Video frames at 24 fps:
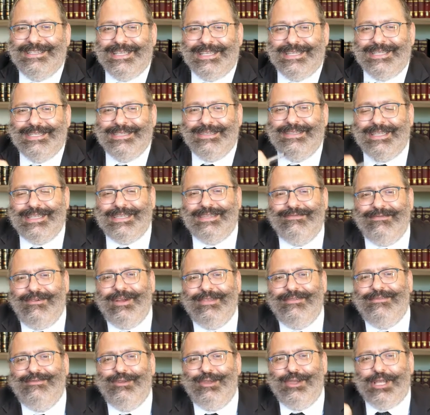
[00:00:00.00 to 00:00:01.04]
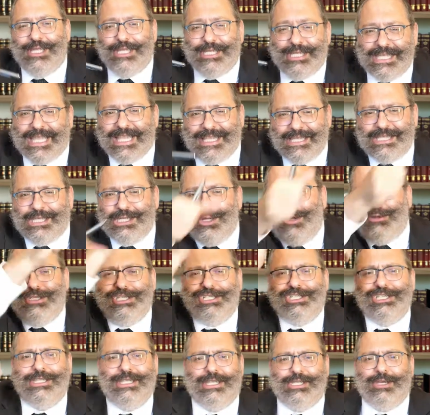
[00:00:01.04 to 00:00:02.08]
this this far. You could see that this is also
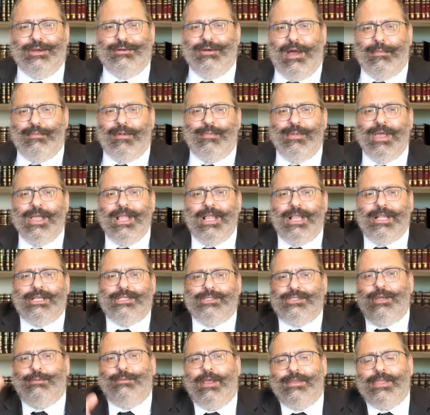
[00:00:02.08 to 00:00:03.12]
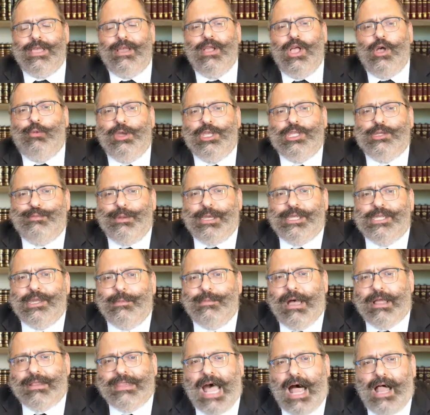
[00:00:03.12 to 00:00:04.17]
Shittas Harambam. We speaks
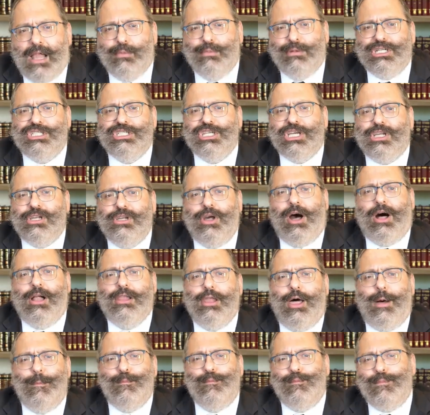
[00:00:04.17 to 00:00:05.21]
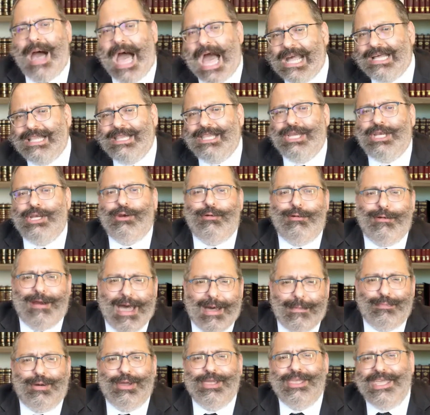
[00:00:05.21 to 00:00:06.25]
about Talmud Shagola Maglin
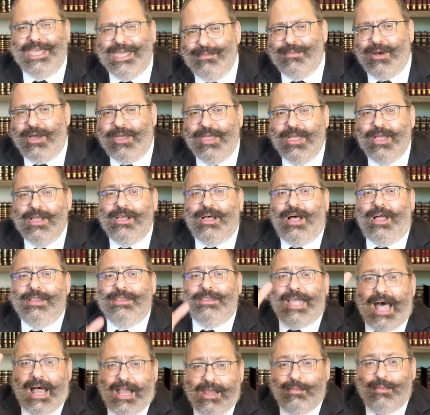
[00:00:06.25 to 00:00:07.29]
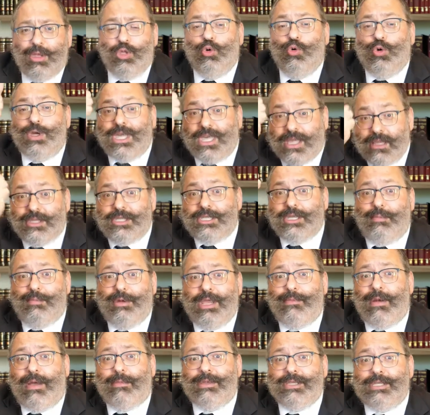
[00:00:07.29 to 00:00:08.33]
Rabbi Imai, a Talmud who killed
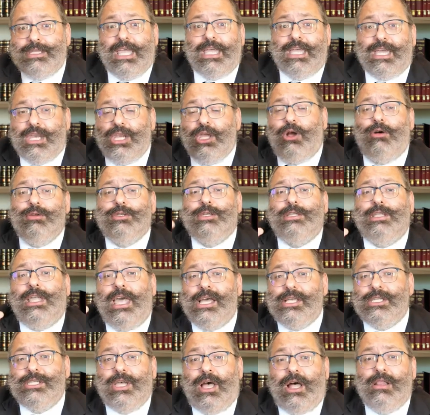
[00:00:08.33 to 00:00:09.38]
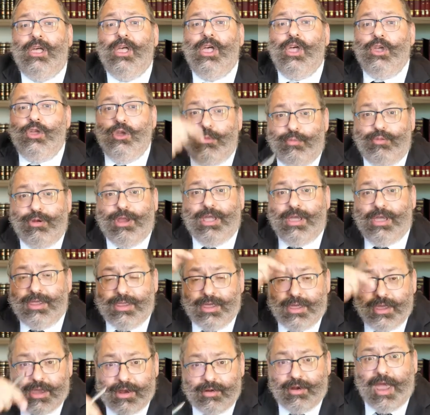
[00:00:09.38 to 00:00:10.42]
somebody by mistake and he goes into exile. You bring
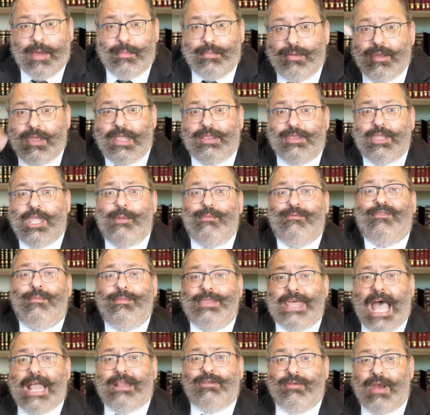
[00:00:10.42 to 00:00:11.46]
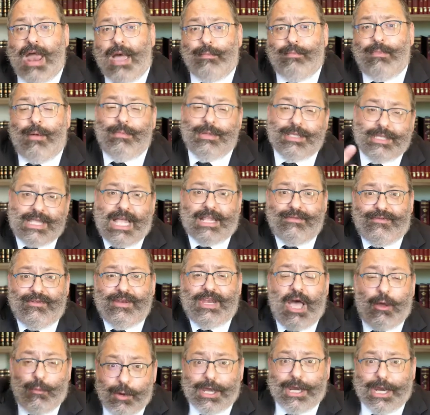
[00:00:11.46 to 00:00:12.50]
the Rebbe into him from that Rambam. It's not for
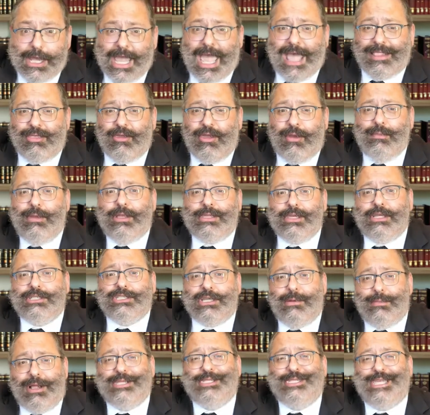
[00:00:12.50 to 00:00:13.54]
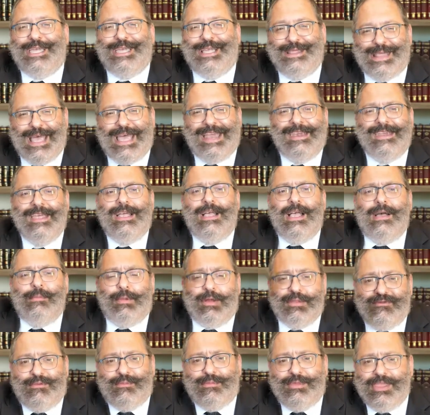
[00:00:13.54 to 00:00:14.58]
now. We're going to get there Mitzvah I'll say it then,
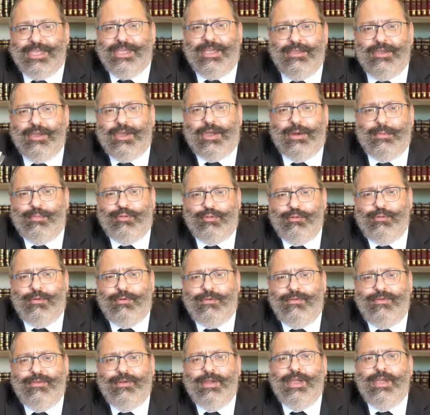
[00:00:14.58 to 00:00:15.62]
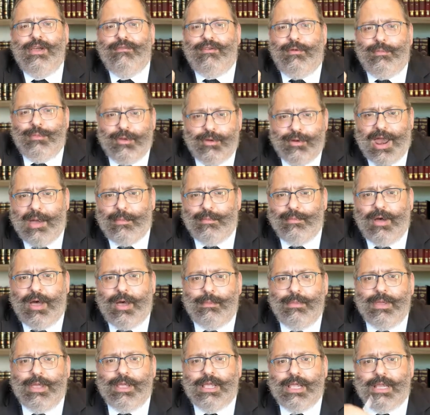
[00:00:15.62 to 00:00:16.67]
but from there you can prove from the
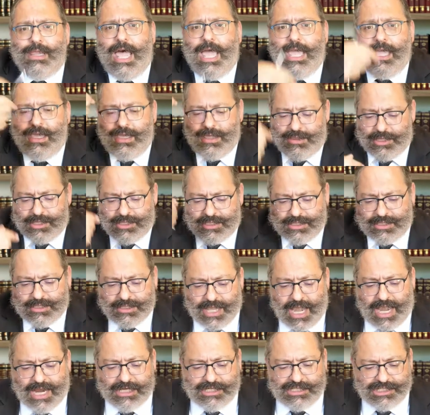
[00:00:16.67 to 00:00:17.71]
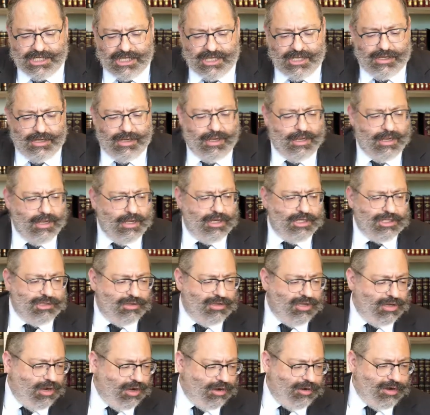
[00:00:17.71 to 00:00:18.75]
Rambam like this Taich in
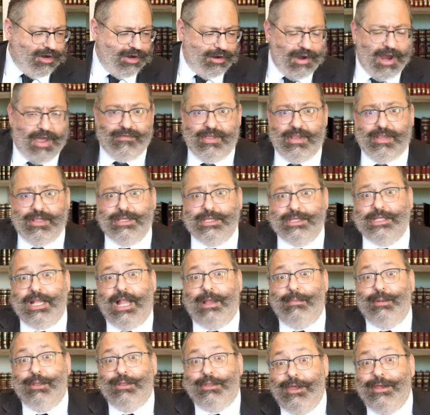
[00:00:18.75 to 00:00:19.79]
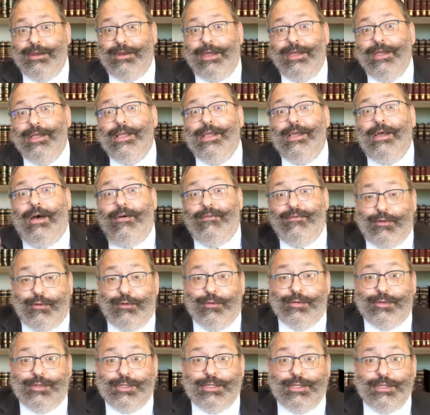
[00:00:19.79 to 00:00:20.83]
Shulchan Aruch Harav Hilchas Talmud Torah. Of
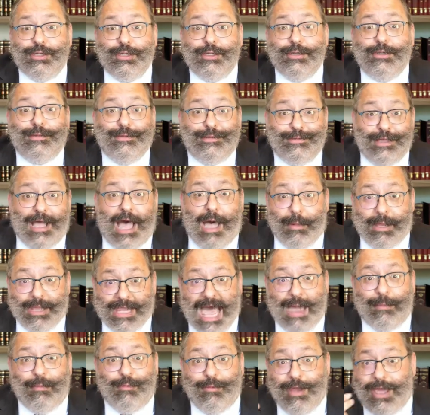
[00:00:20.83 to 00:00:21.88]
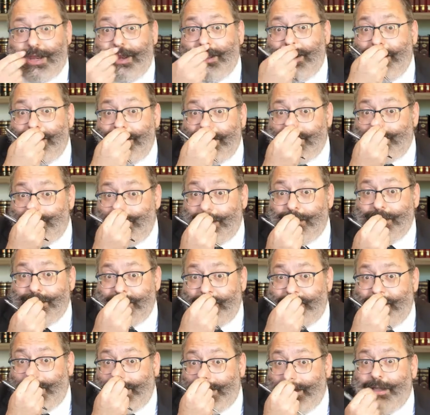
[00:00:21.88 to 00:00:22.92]
course. I'm elaborating on this because
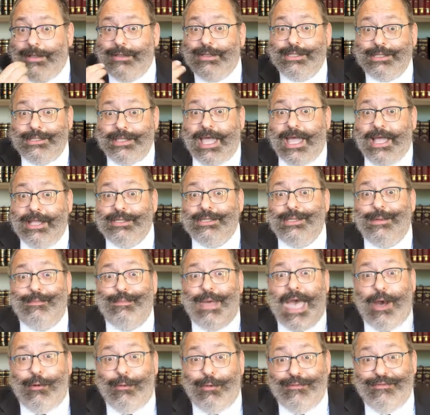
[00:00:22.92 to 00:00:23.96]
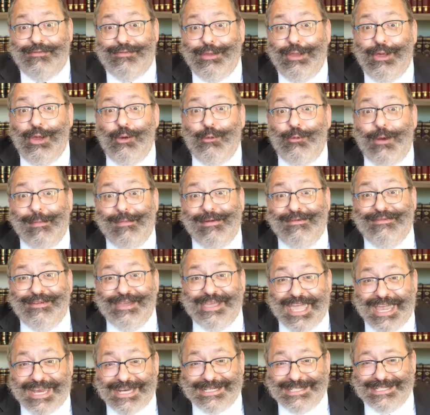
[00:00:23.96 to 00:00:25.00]
everybody understands the powerful
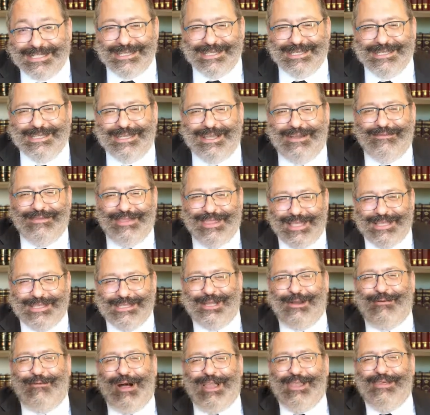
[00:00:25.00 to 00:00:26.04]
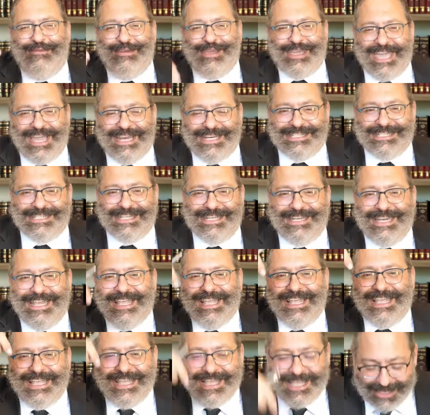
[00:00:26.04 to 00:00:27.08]
ramifications of this qualification
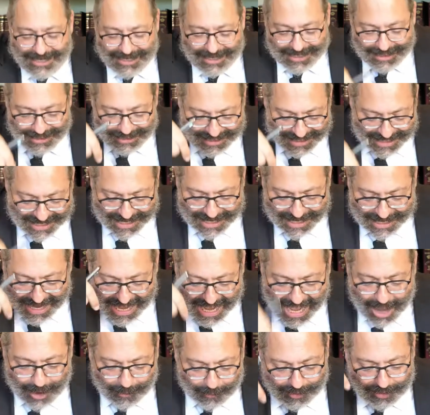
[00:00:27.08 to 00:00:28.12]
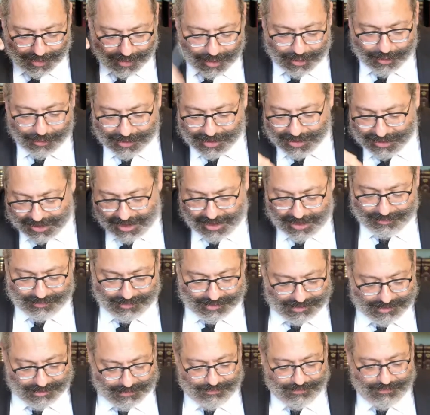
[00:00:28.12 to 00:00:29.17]
in our own
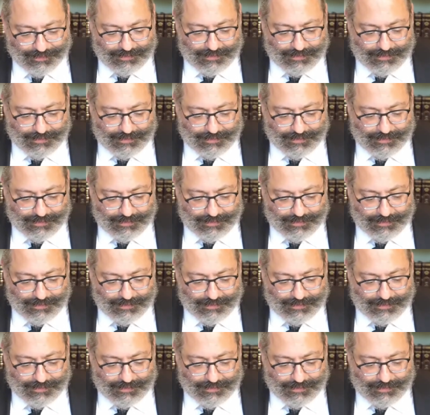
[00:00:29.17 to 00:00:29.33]
times.